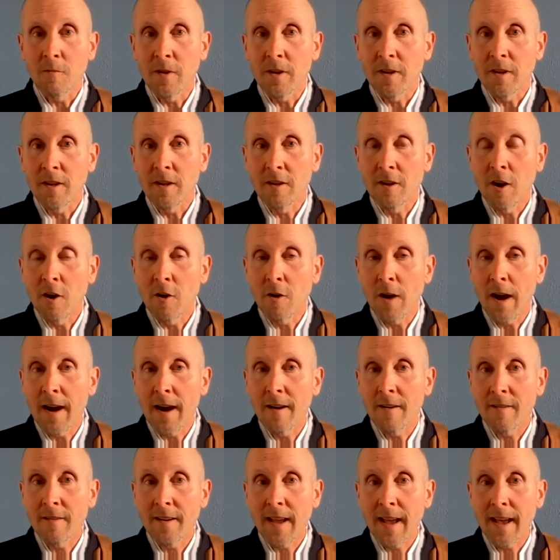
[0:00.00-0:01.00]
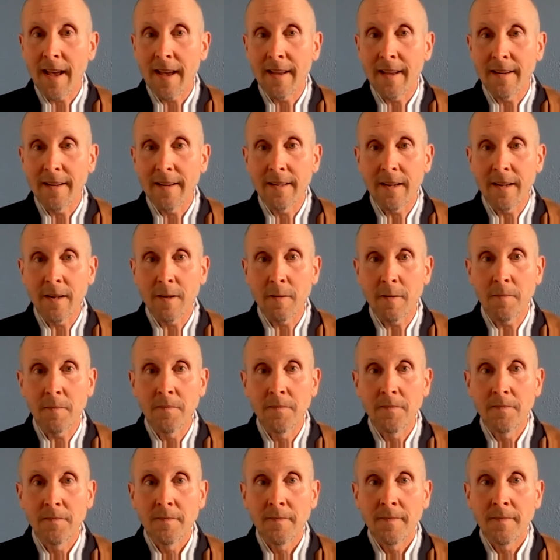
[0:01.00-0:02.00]
we could go out and
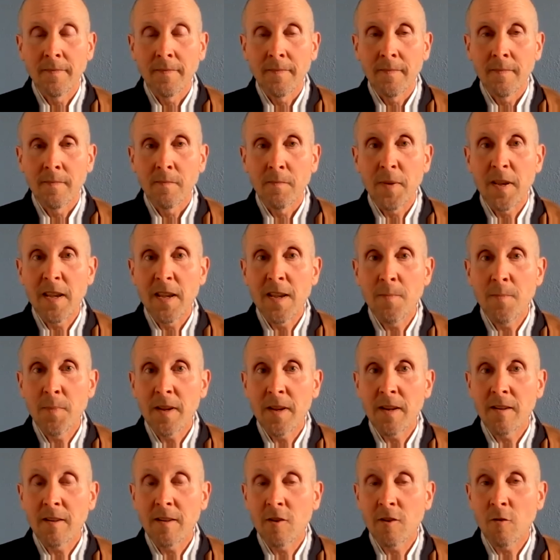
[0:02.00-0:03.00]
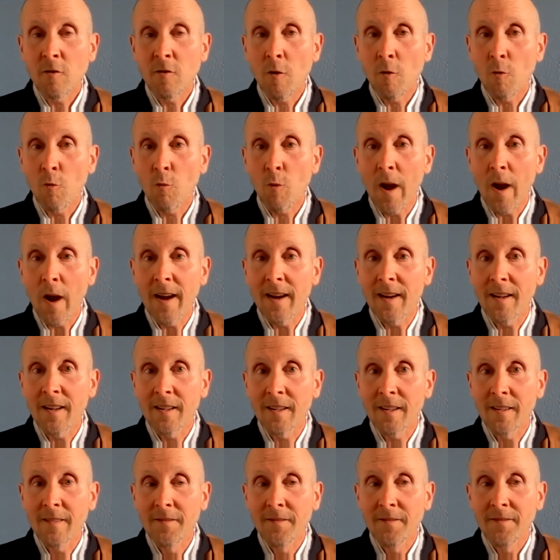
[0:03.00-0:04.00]
peep into a
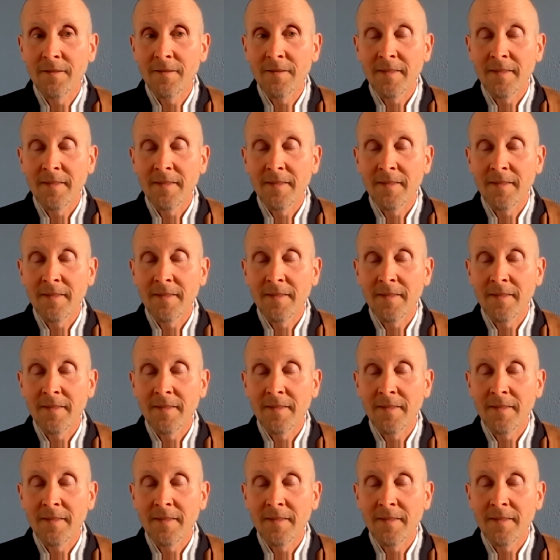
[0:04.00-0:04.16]
well,